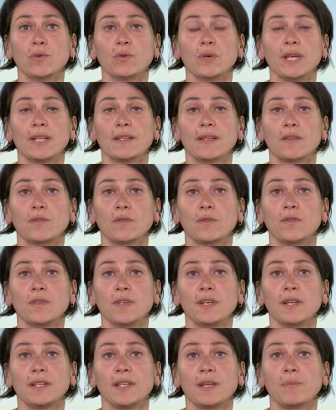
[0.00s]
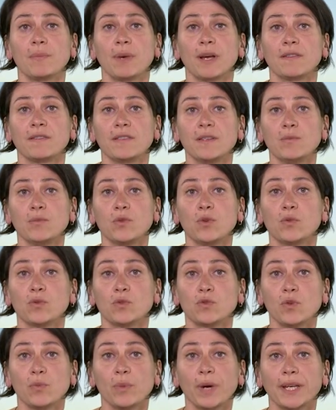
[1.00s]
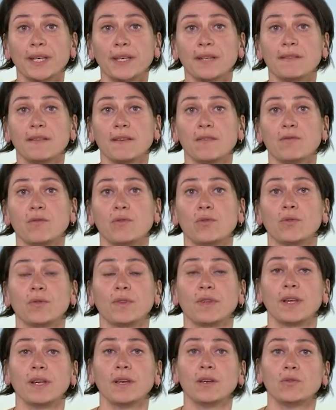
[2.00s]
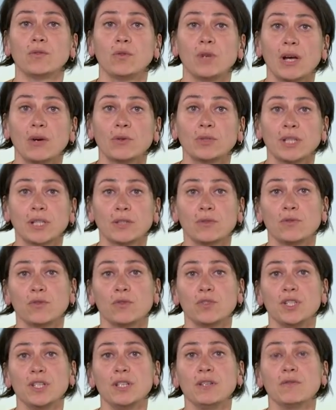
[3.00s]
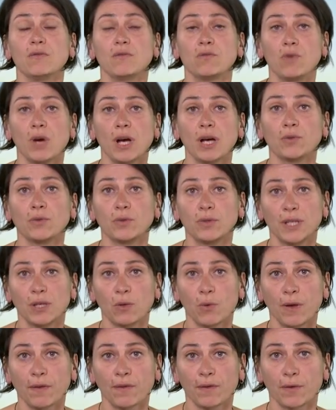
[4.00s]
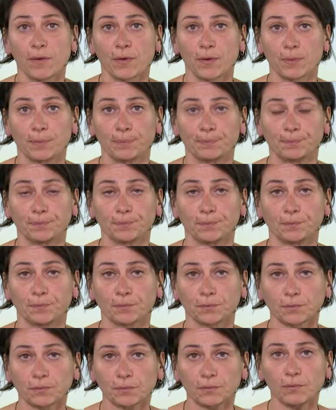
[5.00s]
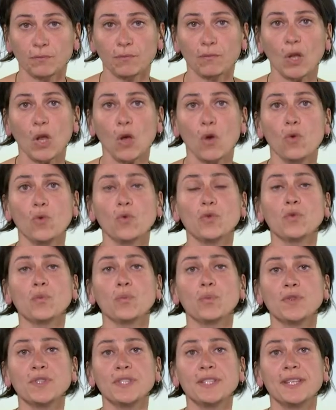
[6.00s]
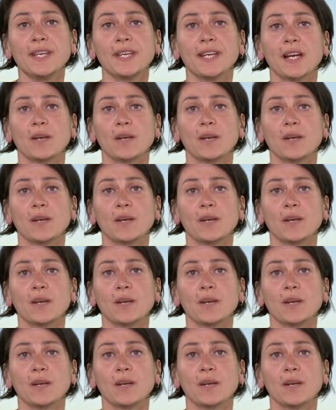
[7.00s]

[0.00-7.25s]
This type of behavior is related to high-tech or degrowth factors.